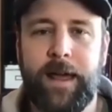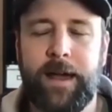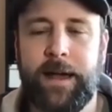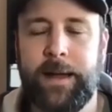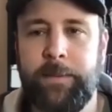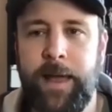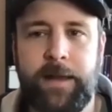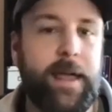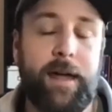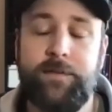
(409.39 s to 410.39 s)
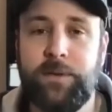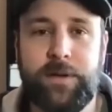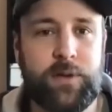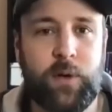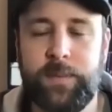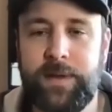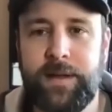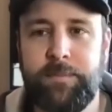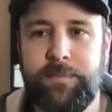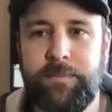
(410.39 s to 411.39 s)
um, and yeah if you would have told
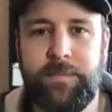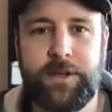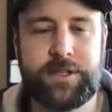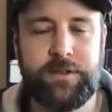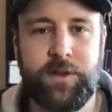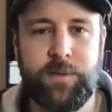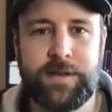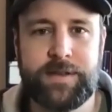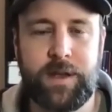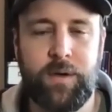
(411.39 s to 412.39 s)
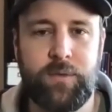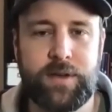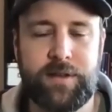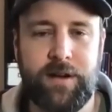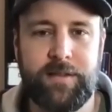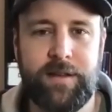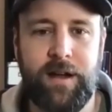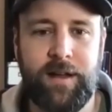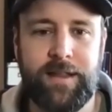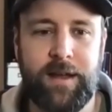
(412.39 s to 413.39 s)
me just a few months ago when we started
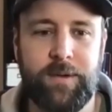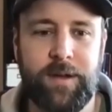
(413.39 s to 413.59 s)
talking that